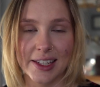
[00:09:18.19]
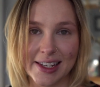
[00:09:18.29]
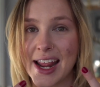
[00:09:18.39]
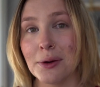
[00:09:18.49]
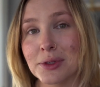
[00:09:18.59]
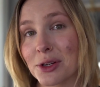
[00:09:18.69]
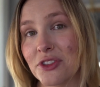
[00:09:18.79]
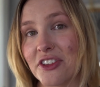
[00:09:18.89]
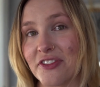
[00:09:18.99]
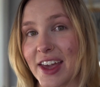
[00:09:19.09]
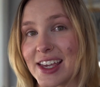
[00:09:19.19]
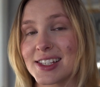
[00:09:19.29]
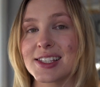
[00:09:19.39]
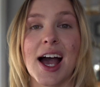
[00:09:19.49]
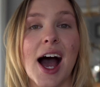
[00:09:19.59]
Now I'm done with the
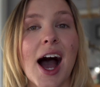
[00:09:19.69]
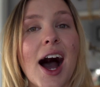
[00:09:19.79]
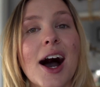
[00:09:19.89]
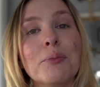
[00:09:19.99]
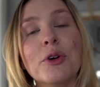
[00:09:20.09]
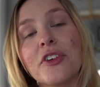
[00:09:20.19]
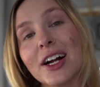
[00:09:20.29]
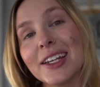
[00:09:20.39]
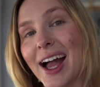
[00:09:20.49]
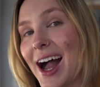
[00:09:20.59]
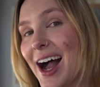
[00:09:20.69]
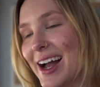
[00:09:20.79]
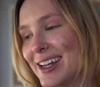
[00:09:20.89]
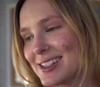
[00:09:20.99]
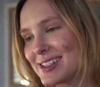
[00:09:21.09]
face. Moving on to
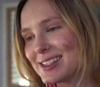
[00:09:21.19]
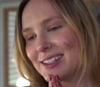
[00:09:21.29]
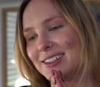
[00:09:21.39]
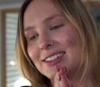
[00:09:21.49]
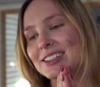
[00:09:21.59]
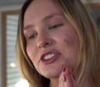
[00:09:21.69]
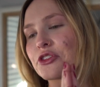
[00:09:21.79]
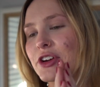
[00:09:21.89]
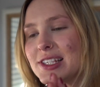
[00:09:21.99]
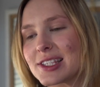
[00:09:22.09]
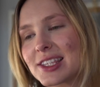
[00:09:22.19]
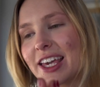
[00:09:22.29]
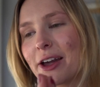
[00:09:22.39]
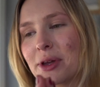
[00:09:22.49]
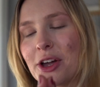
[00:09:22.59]
eyes.
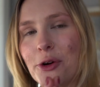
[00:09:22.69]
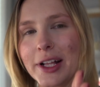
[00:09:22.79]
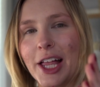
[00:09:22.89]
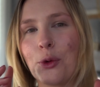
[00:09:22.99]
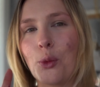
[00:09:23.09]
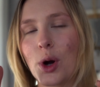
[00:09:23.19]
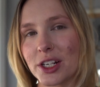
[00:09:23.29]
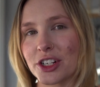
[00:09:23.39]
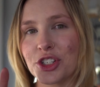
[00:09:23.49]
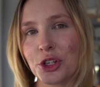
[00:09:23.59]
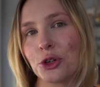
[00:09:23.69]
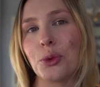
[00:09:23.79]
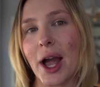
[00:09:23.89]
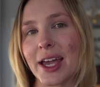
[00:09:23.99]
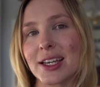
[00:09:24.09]
Recently I've been going like 1 or 2
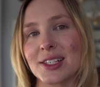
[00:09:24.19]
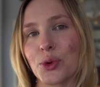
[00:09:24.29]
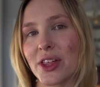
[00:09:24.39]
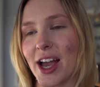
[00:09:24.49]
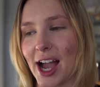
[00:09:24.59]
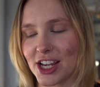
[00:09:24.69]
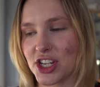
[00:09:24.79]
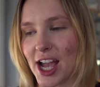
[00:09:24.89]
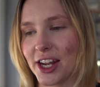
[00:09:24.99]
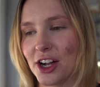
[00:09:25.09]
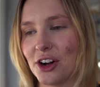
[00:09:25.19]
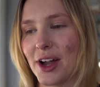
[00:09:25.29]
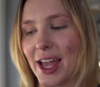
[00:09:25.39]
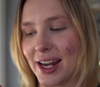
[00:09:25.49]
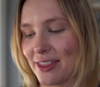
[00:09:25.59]
ways with
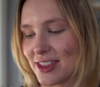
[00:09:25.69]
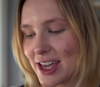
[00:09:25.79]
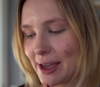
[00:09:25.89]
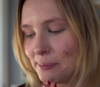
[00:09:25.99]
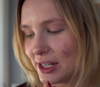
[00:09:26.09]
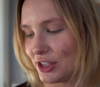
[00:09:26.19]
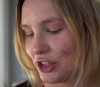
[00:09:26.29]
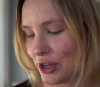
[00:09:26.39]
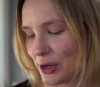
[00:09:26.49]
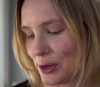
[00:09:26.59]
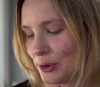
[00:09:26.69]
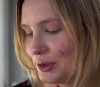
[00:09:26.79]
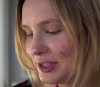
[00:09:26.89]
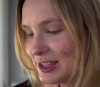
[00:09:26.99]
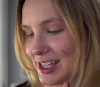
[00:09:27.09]
eyeshadow, and I think I'm gonna
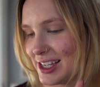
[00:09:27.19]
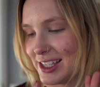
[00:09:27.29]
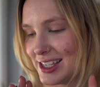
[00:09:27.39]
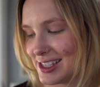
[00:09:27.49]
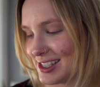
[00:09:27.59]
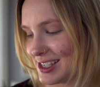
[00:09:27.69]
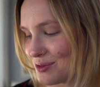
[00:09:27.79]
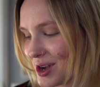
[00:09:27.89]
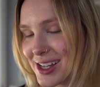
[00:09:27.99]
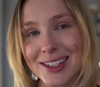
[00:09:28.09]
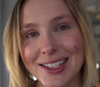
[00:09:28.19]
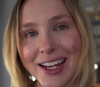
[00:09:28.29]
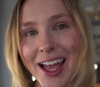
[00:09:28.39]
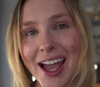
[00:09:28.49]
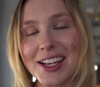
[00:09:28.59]
go the easy one
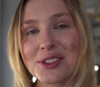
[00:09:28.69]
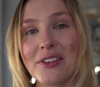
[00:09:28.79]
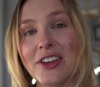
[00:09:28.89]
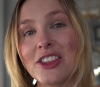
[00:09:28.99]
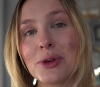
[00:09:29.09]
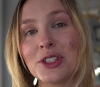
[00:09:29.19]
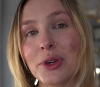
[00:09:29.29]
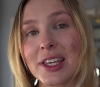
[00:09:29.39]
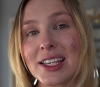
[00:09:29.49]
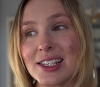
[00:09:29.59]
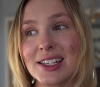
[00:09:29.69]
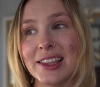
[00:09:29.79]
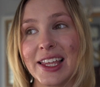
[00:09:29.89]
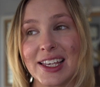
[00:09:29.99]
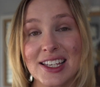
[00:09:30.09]
today. So I've either been doing
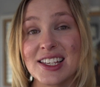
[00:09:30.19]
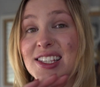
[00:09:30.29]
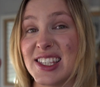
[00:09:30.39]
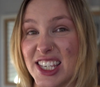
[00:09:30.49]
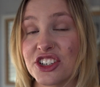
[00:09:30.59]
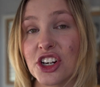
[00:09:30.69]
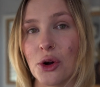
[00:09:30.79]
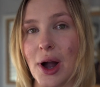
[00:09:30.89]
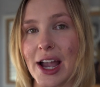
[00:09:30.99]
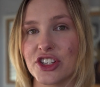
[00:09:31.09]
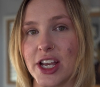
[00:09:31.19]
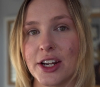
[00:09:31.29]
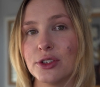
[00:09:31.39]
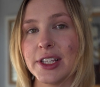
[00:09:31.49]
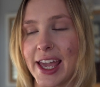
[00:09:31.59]
like zero
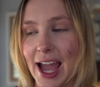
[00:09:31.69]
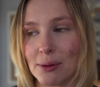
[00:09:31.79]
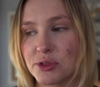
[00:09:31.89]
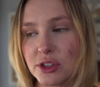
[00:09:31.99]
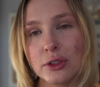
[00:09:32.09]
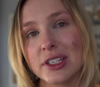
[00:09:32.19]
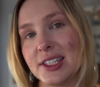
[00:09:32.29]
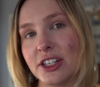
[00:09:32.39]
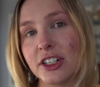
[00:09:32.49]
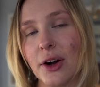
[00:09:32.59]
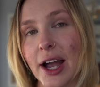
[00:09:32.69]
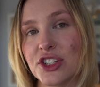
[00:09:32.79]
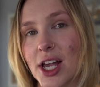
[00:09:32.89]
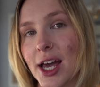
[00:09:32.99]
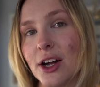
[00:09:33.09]
eyeshadow, like absolutely zero
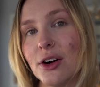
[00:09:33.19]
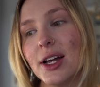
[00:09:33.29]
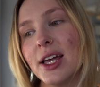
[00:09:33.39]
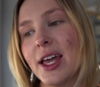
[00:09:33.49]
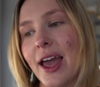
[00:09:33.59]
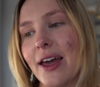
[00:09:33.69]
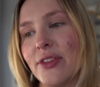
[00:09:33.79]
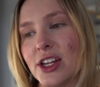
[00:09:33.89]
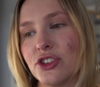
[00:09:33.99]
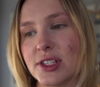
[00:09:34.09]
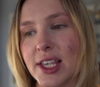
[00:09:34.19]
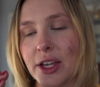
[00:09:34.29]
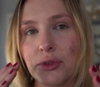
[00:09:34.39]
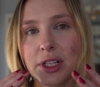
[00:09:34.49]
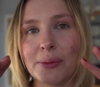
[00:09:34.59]
eyeshadow, and then just
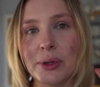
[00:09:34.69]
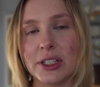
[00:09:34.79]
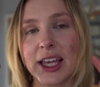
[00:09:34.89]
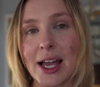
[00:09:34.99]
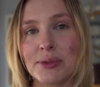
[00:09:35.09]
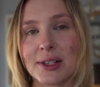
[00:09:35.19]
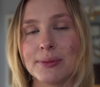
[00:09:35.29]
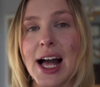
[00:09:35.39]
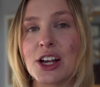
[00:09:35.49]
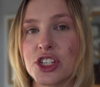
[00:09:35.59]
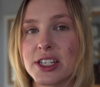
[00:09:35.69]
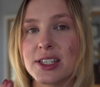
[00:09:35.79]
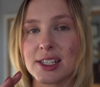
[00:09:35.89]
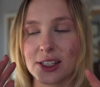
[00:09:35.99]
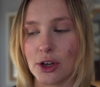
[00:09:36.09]
like really building up some
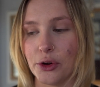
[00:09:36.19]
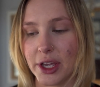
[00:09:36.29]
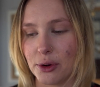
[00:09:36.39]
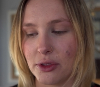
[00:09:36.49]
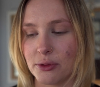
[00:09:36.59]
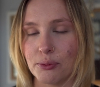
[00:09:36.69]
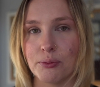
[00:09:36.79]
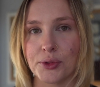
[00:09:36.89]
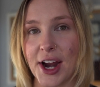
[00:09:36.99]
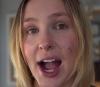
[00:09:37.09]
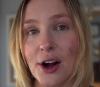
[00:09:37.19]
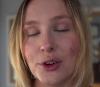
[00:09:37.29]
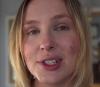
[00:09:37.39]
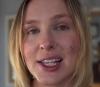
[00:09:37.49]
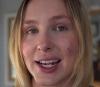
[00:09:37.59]
lashes and going in with
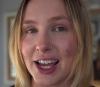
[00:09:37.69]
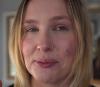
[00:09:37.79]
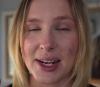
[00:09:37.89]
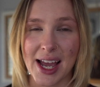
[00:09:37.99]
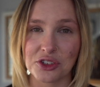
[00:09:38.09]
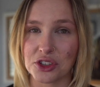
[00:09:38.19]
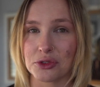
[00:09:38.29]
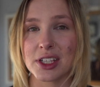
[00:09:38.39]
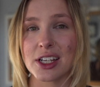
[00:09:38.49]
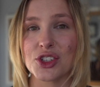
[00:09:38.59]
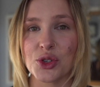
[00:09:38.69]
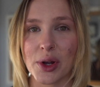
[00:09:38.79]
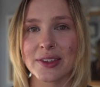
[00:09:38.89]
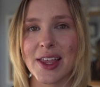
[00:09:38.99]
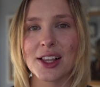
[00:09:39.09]
brows, and I've been actually really
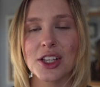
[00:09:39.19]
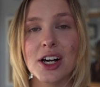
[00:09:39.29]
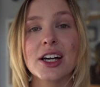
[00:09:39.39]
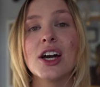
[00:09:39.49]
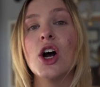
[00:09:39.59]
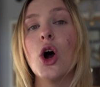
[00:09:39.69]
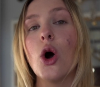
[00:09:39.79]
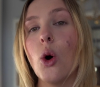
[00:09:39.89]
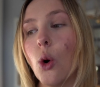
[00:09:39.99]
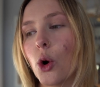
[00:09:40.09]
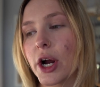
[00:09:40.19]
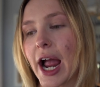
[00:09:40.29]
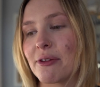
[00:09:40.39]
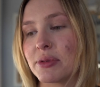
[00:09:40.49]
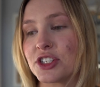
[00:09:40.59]
enjoying that look. Or
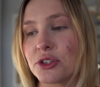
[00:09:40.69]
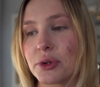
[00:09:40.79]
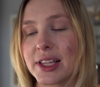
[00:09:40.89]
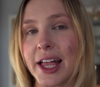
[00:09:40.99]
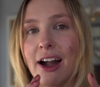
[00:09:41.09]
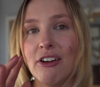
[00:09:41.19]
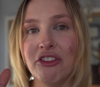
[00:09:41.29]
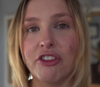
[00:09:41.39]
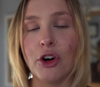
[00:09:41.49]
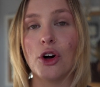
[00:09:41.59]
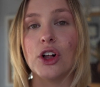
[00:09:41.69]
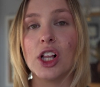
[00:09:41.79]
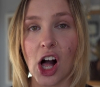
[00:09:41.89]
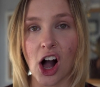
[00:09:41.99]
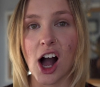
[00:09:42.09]
I've been doing like a
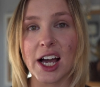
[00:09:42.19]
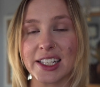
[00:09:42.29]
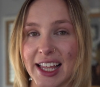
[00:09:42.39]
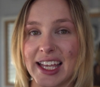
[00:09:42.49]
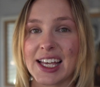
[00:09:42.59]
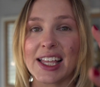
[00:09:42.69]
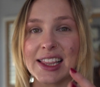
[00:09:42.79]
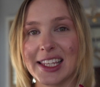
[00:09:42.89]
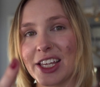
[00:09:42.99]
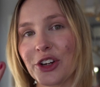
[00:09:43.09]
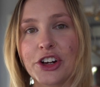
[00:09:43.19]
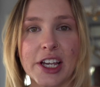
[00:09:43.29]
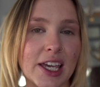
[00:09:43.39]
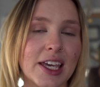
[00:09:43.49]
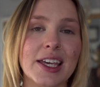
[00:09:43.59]
full on like
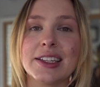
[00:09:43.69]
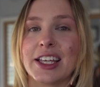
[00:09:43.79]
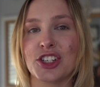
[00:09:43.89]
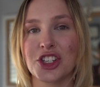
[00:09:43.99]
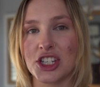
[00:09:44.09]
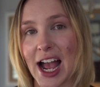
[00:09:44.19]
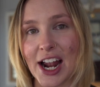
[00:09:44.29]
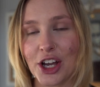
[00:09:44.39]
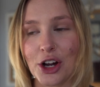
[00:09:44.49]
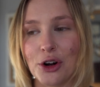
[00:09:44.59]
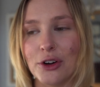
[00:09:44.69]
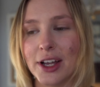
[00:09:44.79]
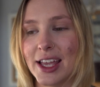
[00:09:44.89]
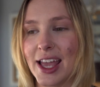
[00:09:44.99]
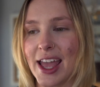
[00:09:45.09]
glittery like
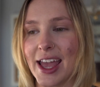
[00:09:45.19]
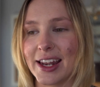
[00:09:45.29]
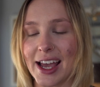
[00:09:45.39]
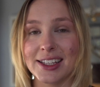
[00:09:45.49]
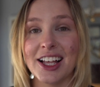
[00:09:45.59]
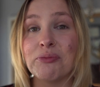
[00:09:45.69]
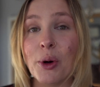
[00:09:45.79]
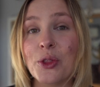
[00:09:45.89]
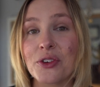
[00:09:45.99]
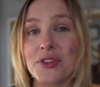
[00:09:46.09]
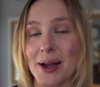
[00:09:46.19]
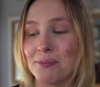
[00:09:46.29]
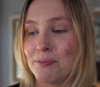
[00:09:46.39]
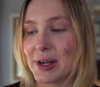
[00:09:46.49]
shadow, and I love both of them.